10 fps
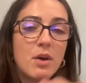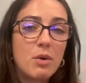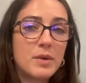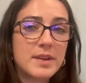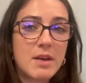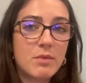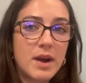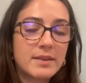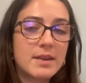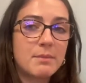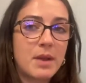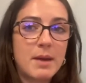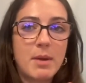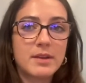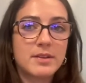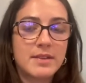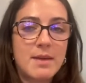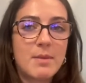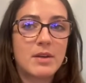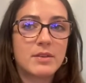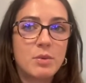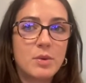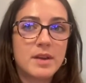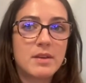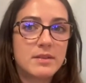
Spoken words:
Also, like writing like personalized emails also